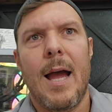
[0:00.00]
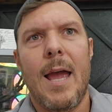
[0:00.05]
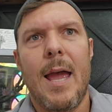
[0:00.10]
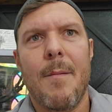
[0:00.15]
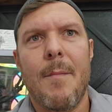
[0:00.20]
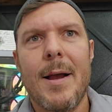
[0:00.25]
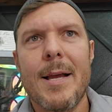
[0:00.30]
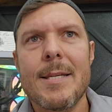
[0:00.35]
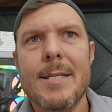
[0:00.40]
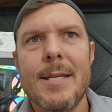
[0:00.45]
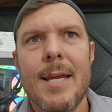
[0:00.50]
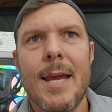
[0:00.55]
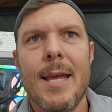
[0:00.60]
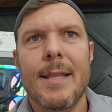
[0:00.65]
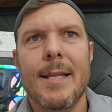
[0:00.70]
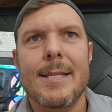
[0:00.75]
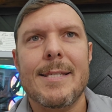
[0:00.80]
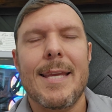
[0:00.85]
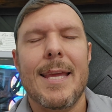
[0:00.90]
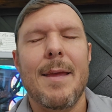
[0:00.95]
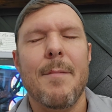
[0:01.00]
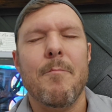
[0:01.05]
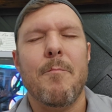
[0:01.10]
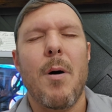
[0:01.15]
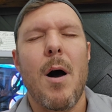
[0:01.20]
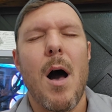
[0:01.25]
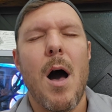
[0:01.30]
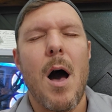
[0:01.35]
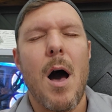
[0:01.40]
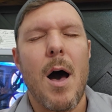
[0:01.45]
Am I saying that's
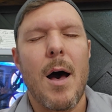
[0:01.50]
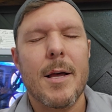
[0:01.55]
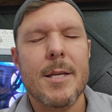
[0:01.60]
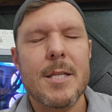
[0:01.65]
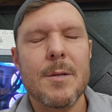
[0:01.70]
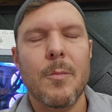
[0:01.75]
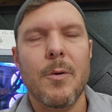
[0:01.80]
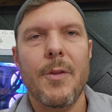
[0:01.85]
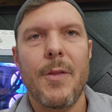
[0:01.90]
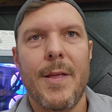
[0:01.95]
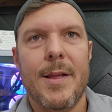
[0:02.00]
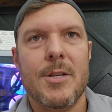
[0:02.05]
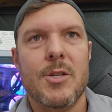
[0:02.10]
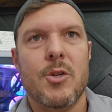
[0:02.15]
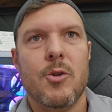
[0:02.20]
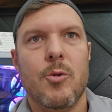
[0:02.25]
impossible that's